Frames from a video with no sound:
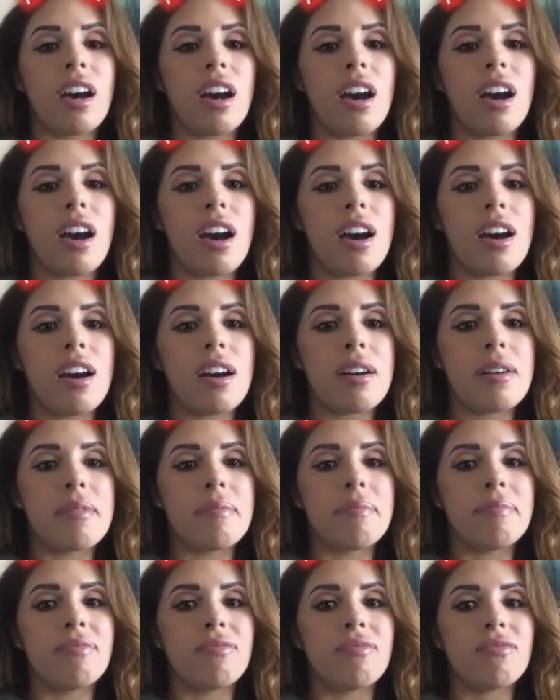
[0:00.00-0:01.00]

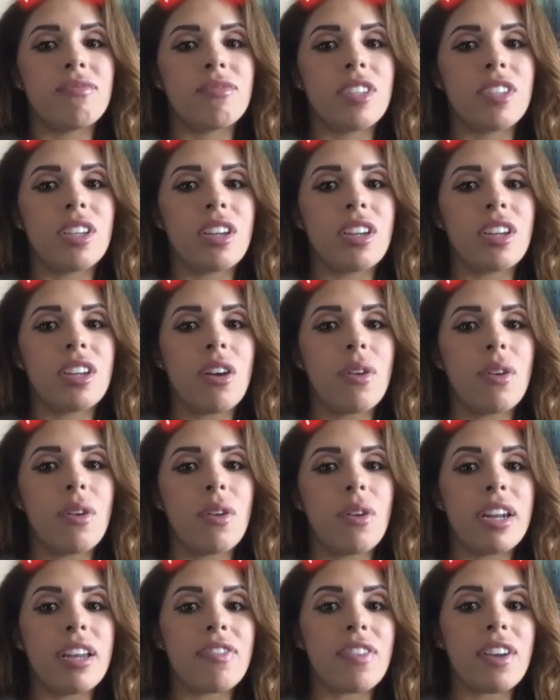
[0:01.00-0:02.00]
And
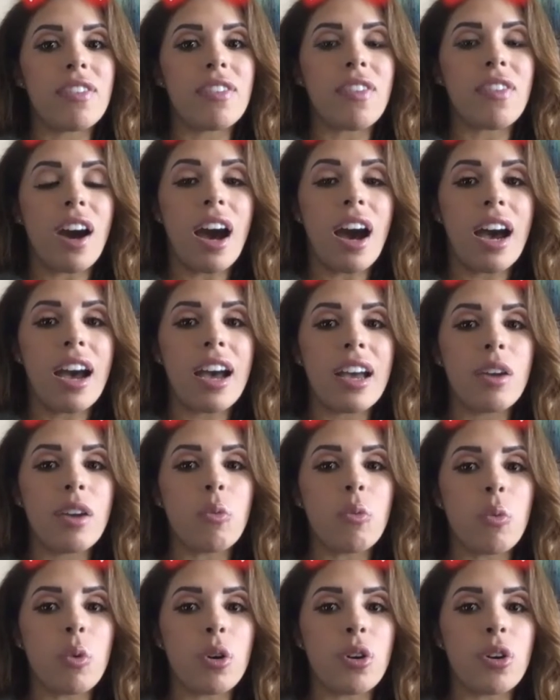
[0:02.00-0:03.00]
if I
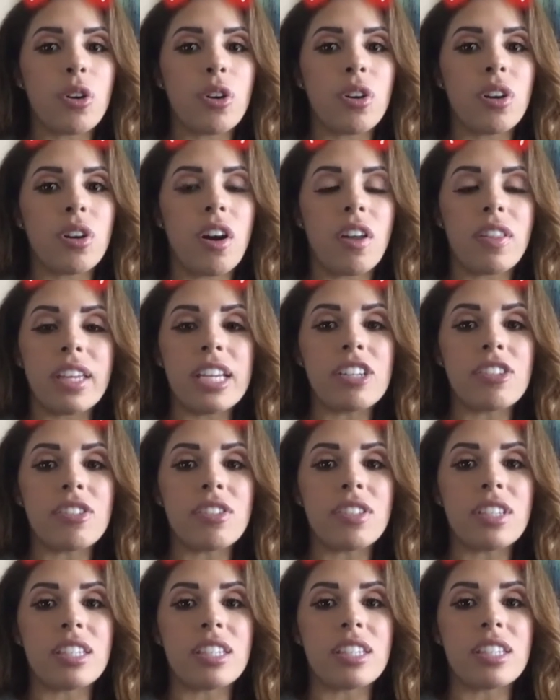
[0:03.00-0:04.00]
were on the agency
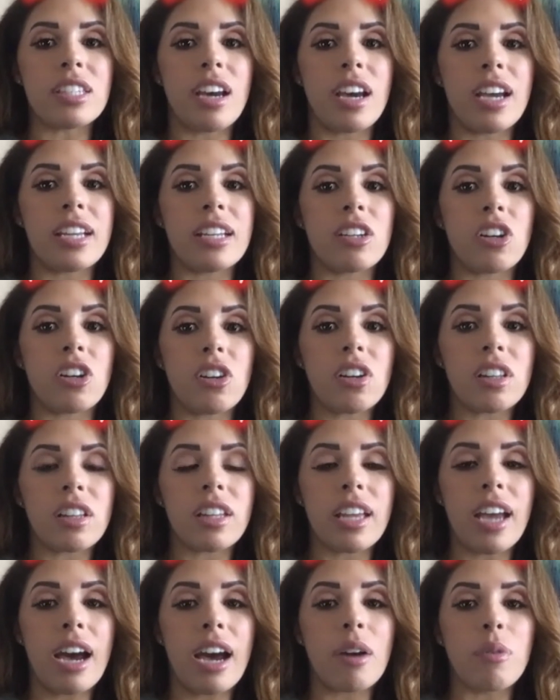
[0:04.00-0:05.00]
side currently,
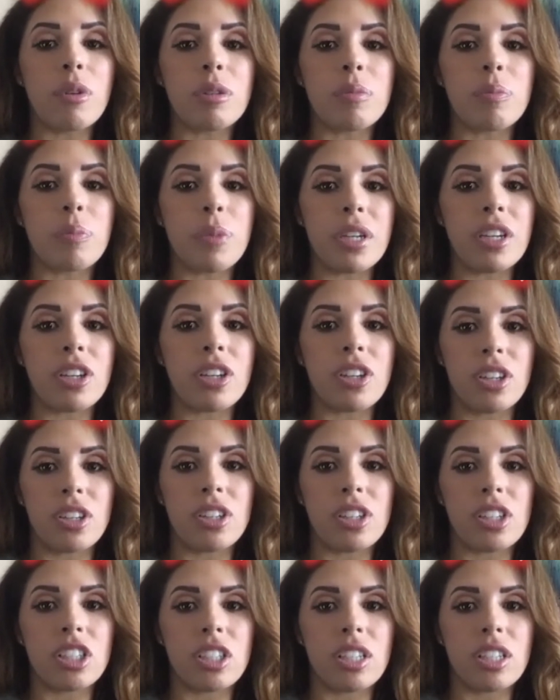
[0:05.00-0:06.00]
I would be
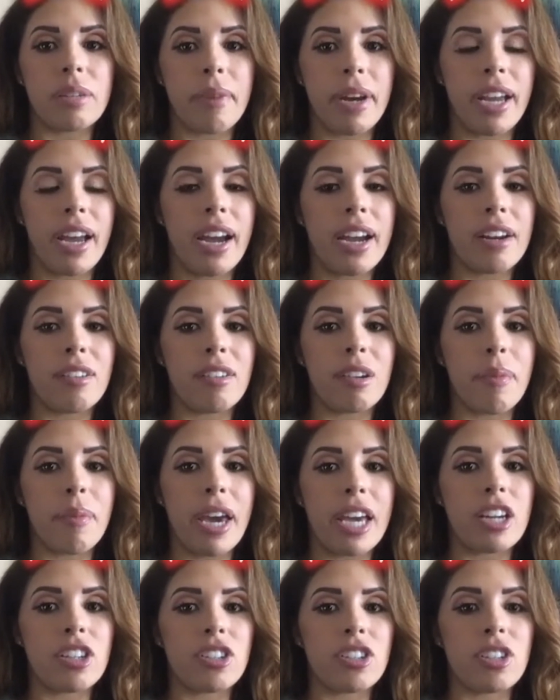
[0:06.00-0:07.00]
encouraging my hiring
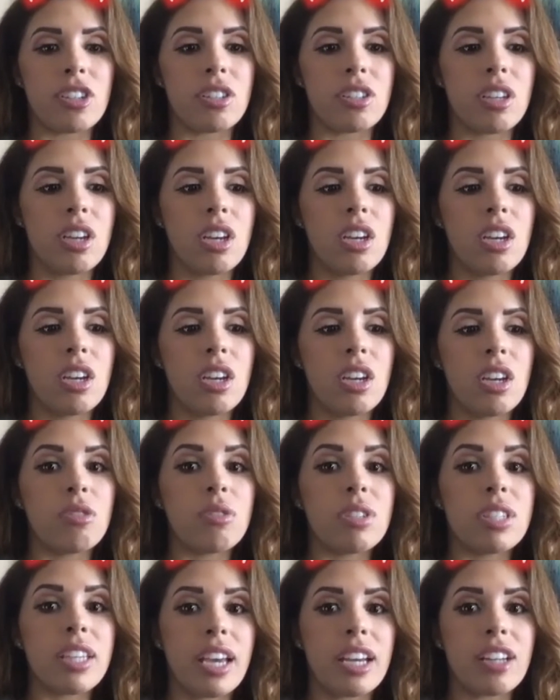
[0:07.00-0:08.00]
managers to
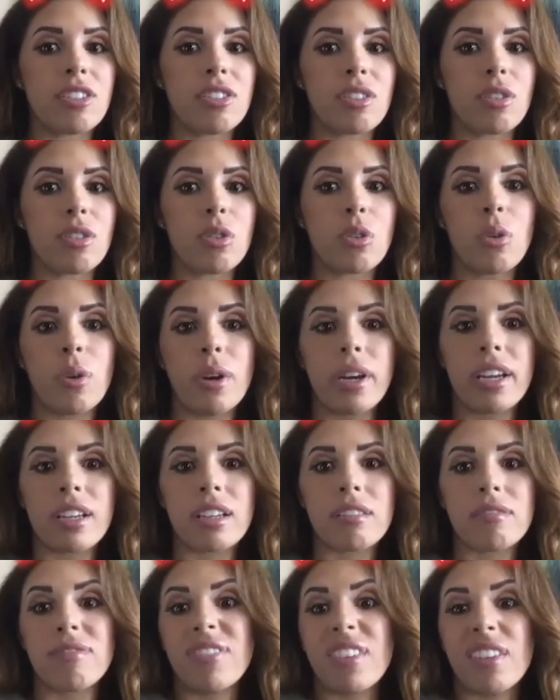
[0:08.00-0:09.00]
schedule quick
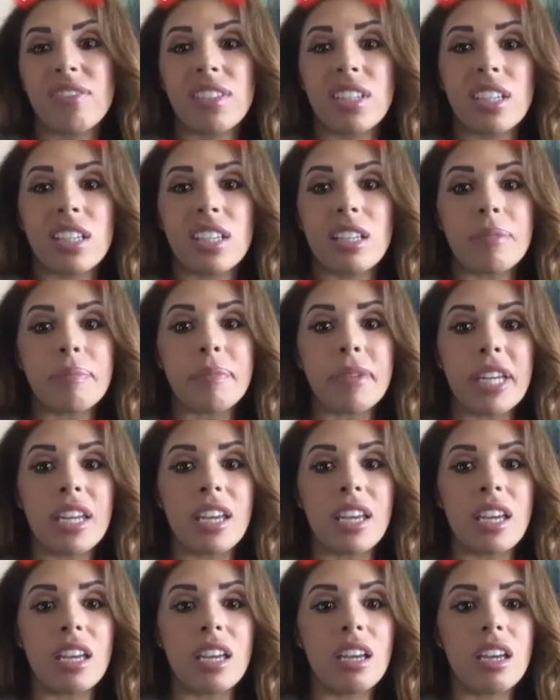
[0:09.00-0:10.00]

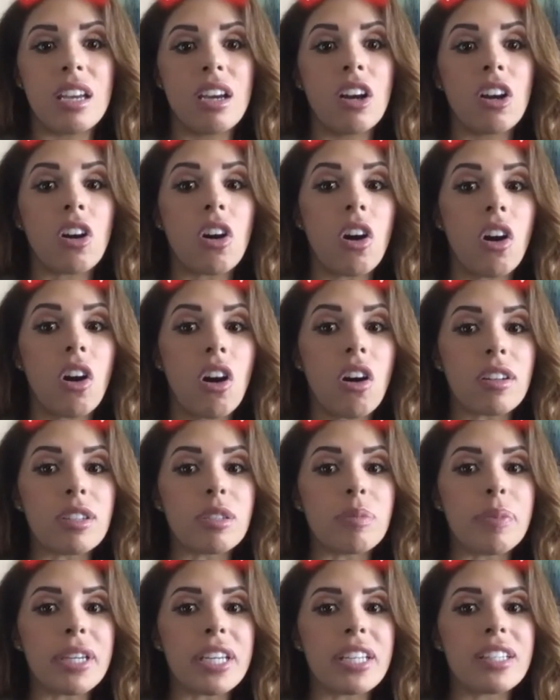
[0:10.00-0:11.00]
15-minute calls,
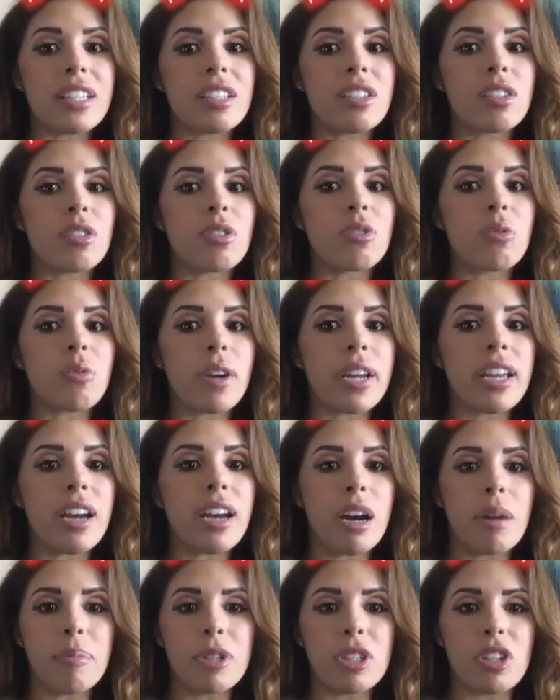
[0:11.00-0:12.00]
because it's a great
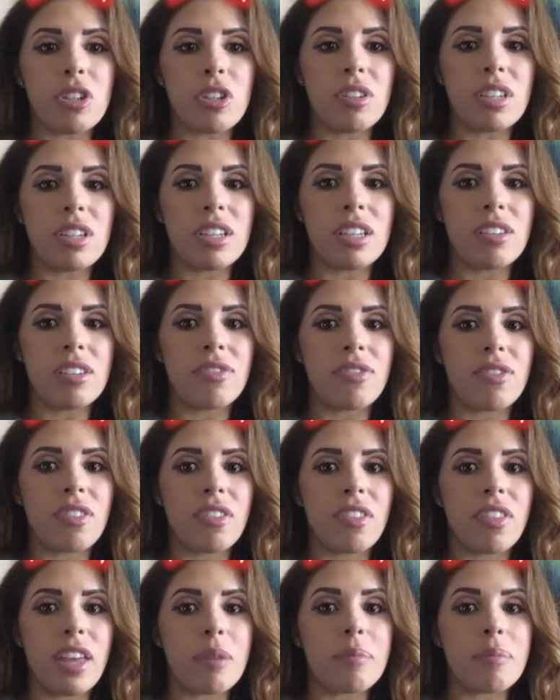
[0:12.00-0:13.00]
opportunity for
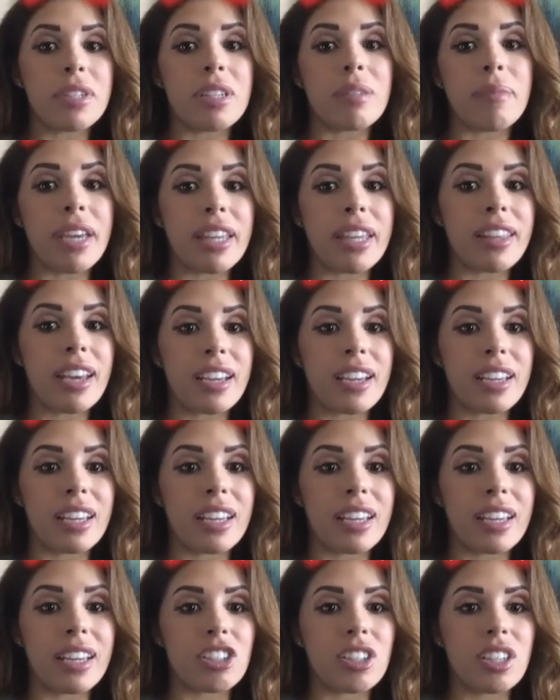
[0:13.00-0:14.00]
them to make that
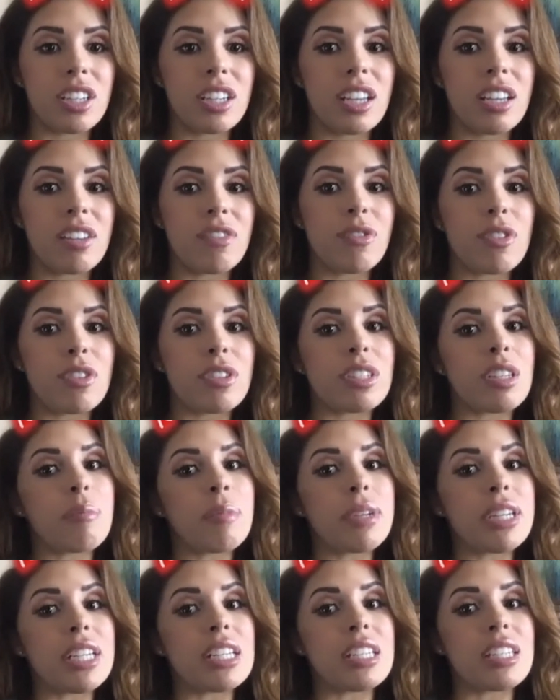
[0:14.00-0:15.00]
connection and for
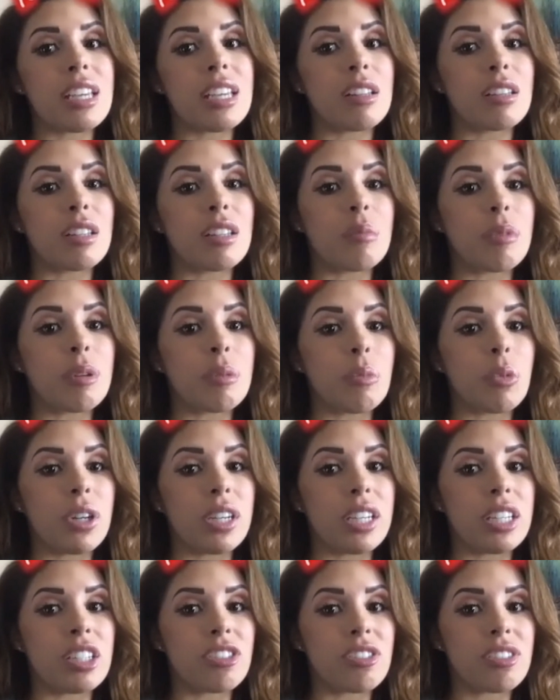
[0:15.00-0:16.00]
somebody to stay a little bit more
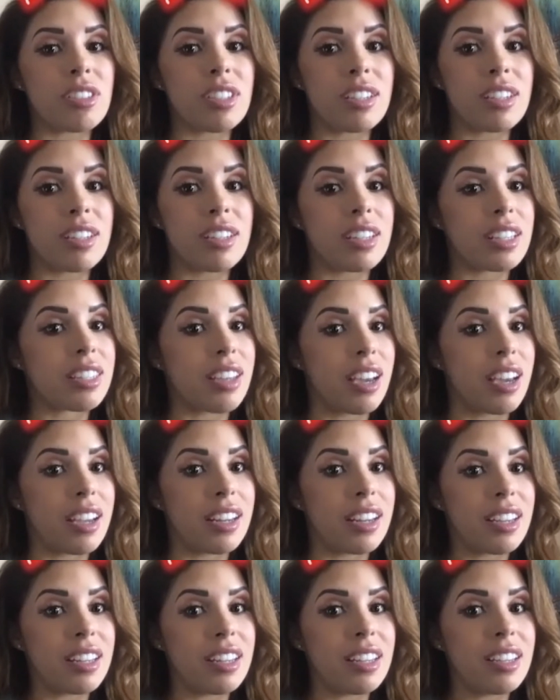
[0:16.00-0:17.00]
interested and
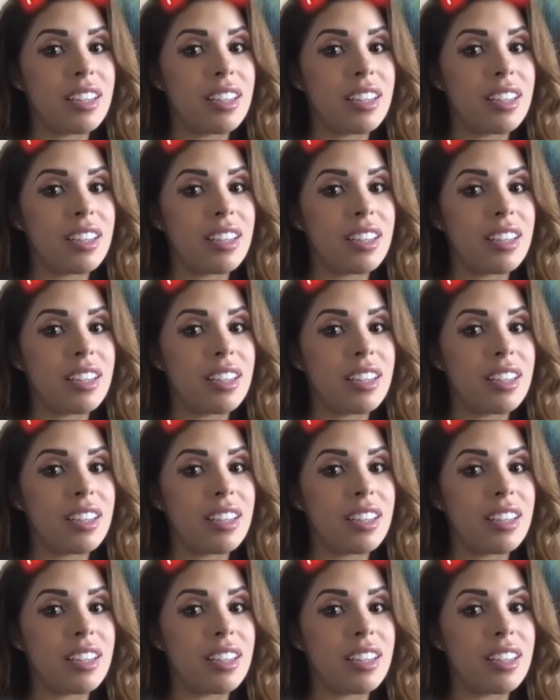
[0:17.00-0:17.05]
excited.